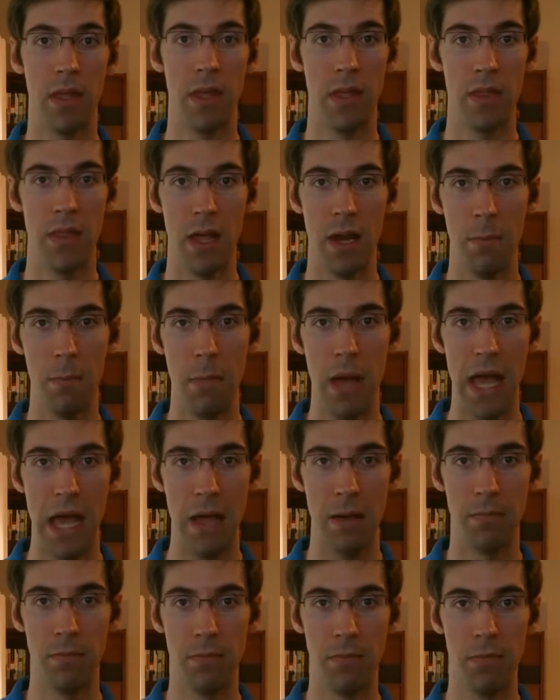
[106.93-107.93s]
and then a
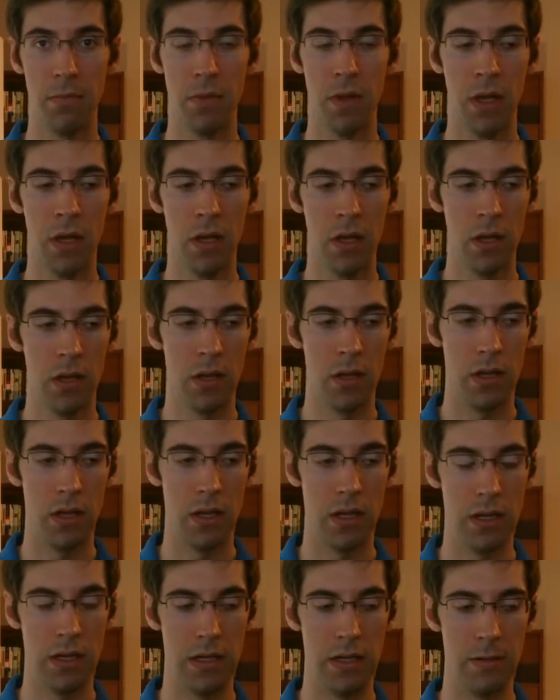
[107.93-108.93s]

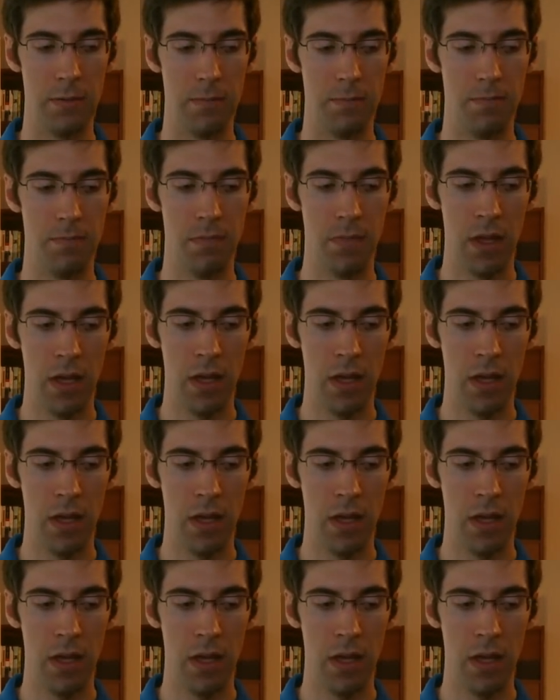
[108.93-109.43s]
man.